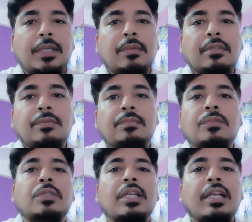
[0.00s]
cable.
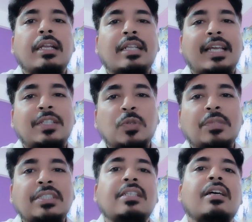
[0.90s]
So till then, thank you so much,